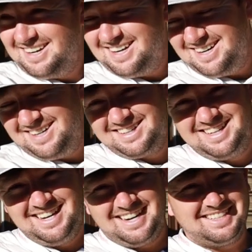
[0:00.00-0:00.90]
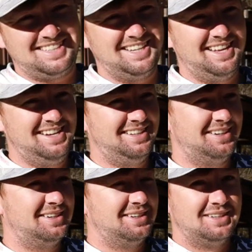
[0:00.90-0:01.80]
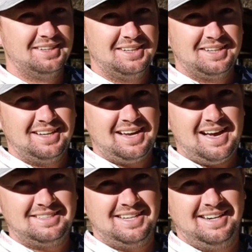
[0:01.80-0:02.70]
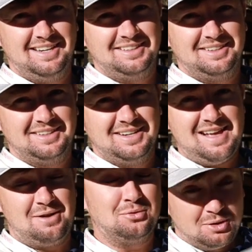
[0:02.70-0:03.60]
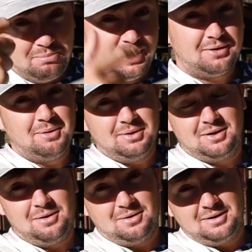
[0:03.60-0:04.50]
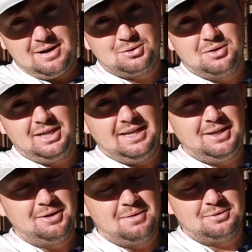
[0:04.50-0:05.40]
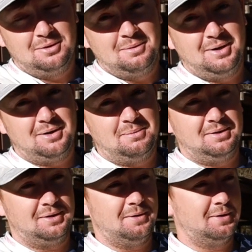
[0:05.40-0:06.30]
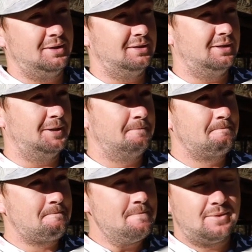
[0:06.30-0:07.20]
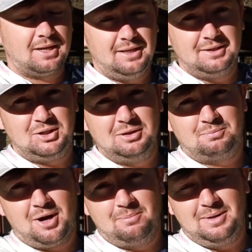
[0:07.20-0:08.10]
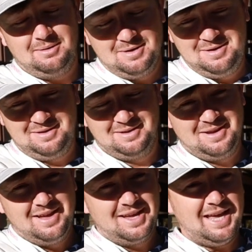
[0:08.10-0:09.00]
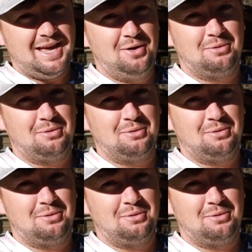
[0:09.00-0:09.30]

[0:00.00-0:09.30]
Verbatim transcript: He oh, was God, gone. Was he was back in the car, I and I was still running. I was going to come pick her up in the car. I was going to get help. I was going to come pick her up in the car because, mm -hmm. uh, mm-hmm. yeah, she was probably going to be